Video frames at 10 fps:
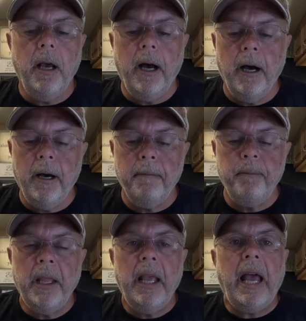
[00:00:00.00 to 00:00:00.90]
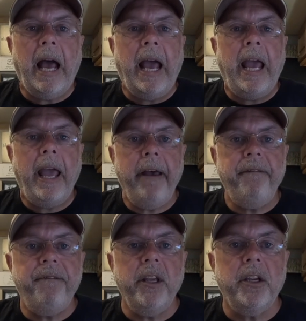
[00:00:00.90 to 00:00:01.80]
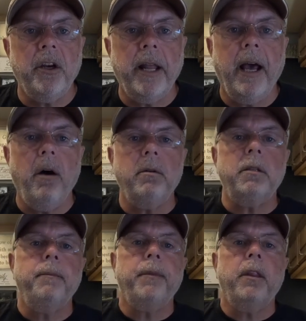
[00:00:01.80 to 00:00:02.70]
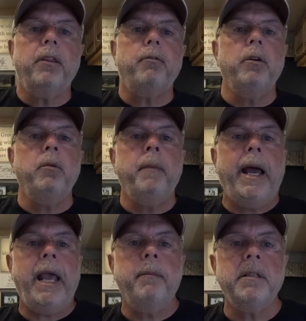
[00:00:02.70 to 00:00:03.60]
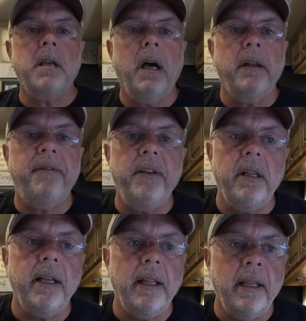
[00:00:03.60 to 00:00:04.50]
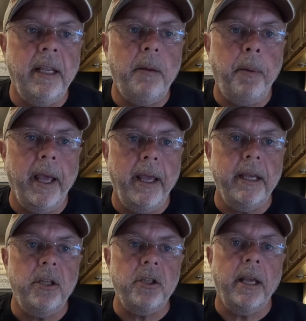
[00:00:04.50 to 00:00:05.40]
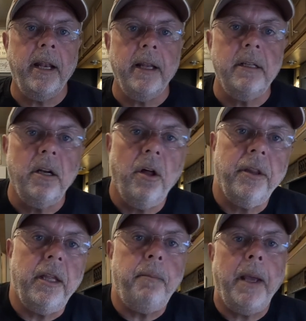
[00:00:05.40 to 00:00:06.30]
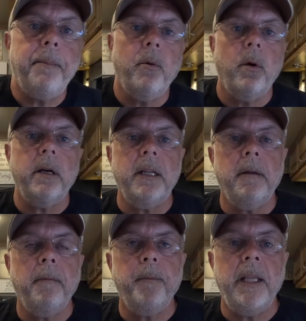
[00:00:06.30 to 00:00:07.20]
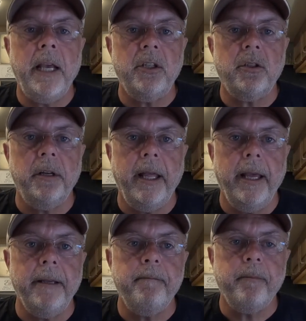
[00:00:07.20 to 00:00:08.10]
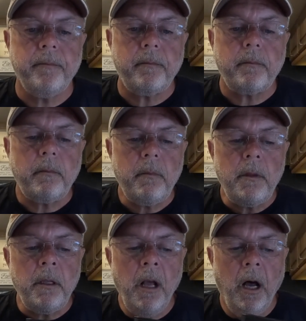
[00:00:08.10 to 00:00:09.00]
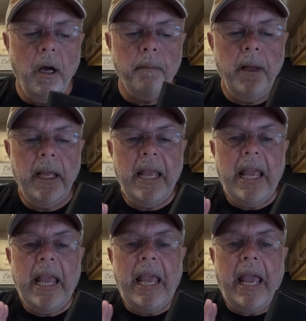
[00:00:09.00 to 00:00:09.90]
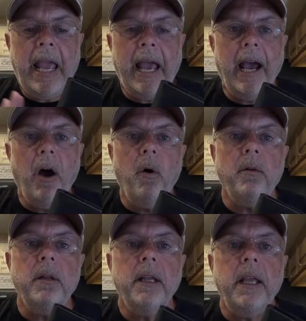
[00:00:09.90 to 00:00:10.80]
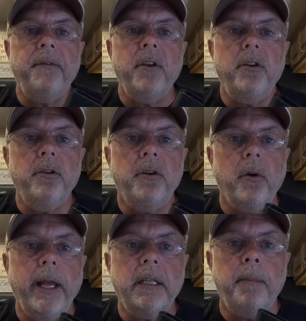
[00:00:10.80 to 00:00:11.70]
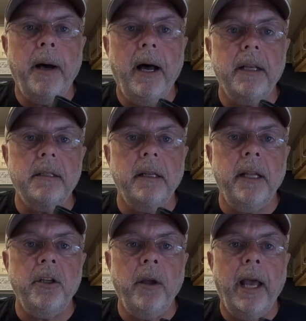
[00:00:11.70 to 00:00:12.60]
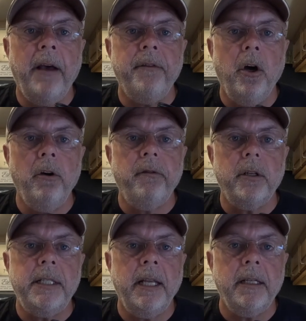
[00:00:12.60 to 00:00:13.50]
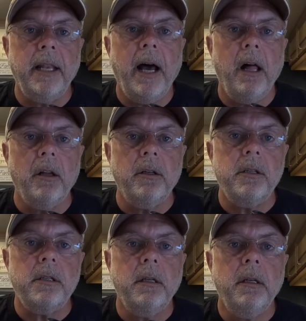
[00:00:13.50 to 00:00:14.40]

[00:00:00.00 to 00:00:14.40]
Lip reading: I have figured out through my Amazon affiliate link page, and I did all the paperwork yesterday, how if you do direct deposit and you have over $10